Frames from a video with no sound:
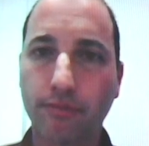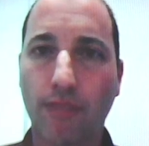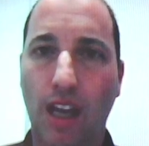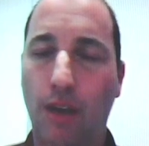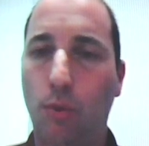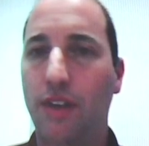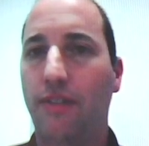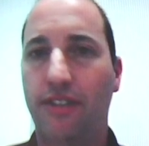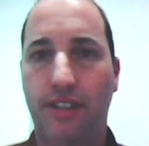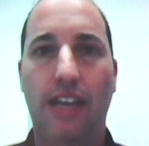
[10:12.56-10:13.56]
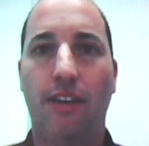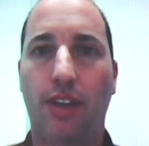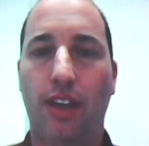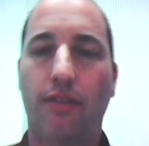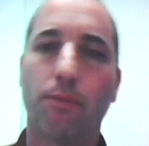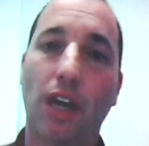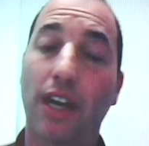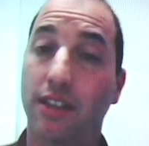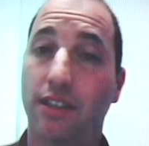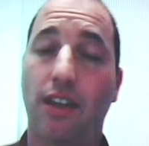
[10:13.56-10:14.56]
we tend to think of the brain
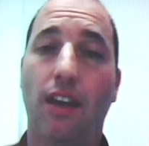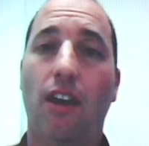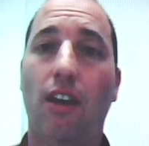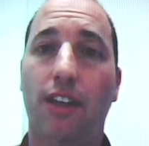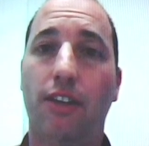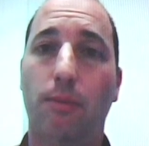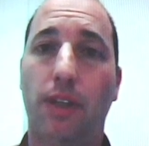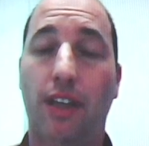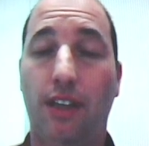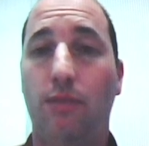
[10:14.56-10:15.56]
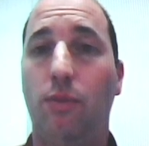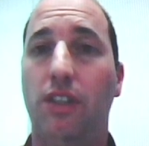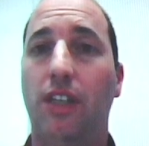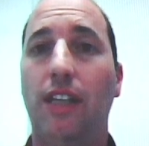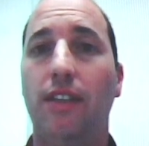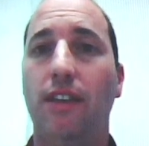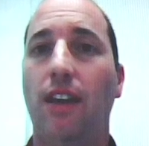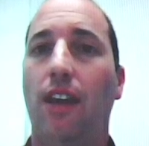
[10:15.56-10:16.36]
as highly complicated, which it is,